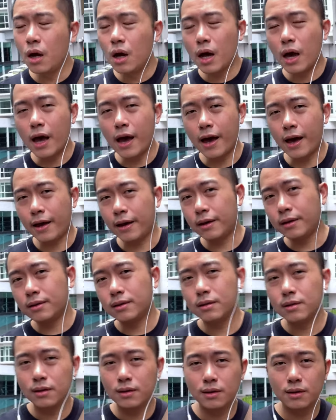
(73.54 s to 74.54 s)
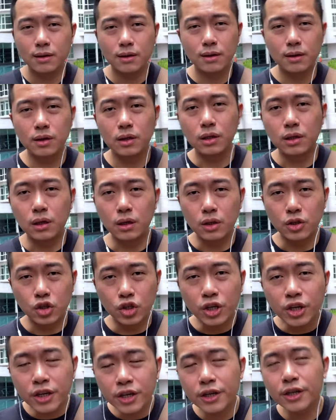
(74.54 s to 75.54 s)
And
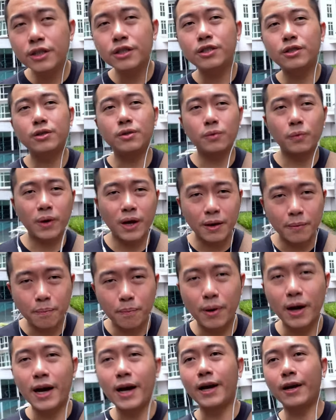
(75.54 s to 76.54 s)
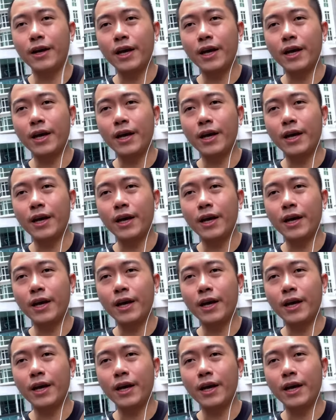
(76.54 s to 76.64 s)
years went by,